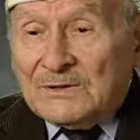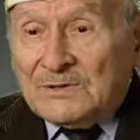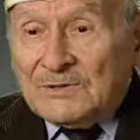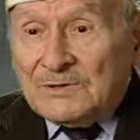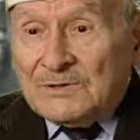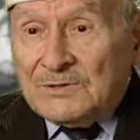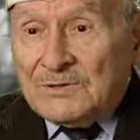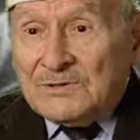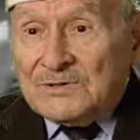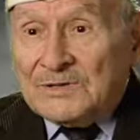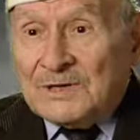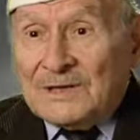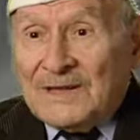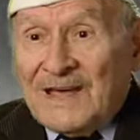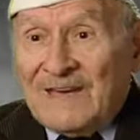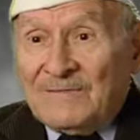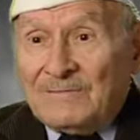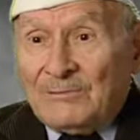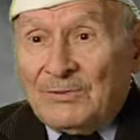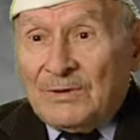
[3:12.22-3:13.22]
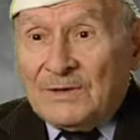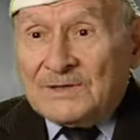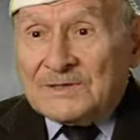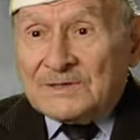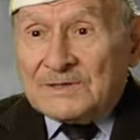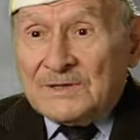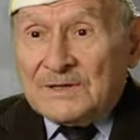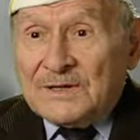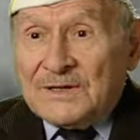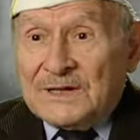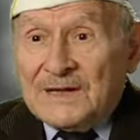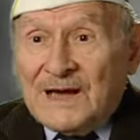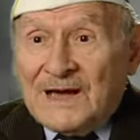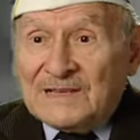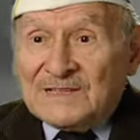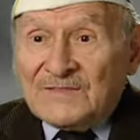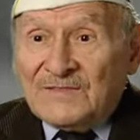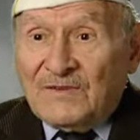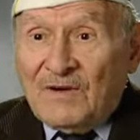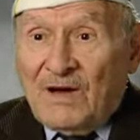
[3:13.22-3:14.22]
using live bullets. Look at the
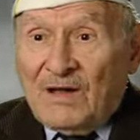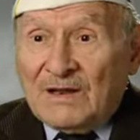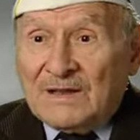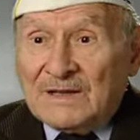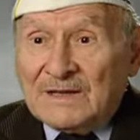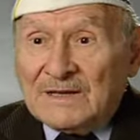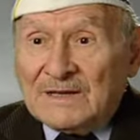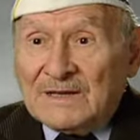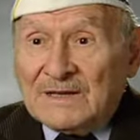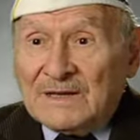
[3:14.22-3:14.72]
guys falling.